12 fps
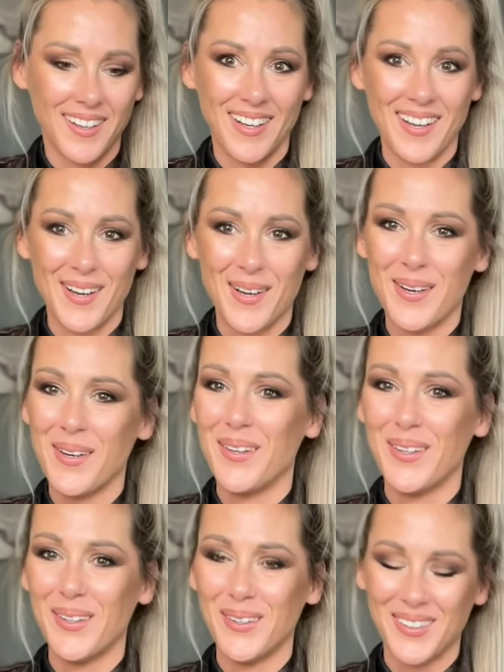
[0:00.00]

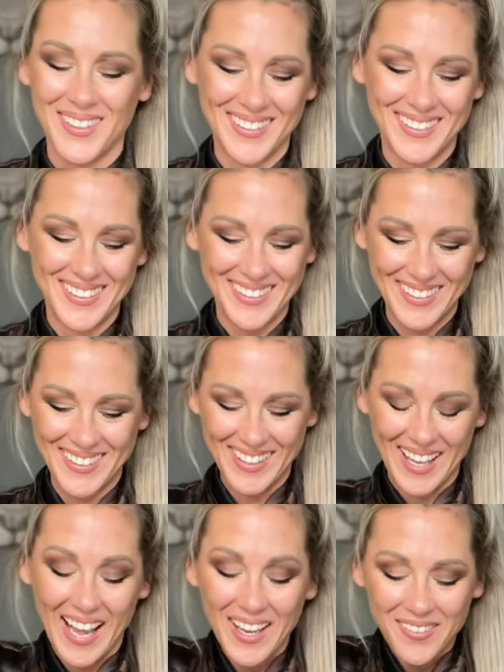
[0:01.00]
Oh,
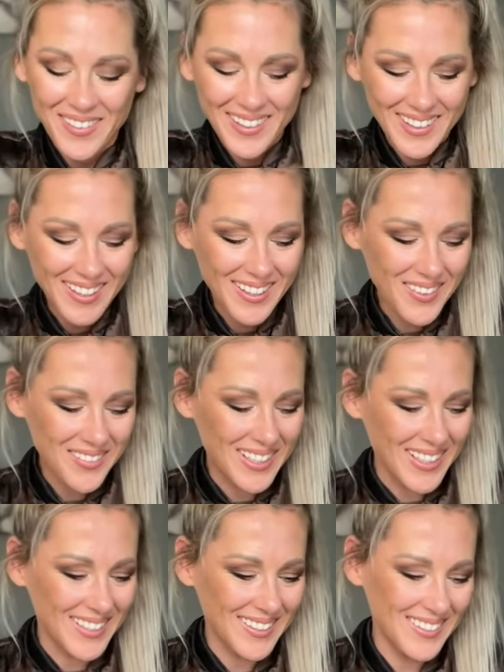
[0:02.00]
I really love
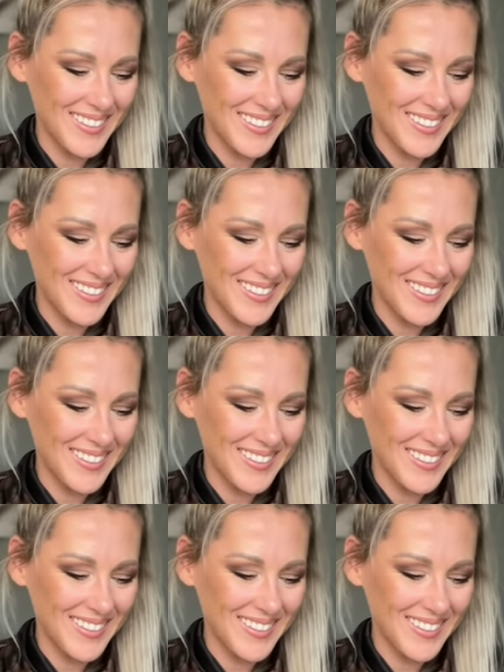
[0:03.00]
that.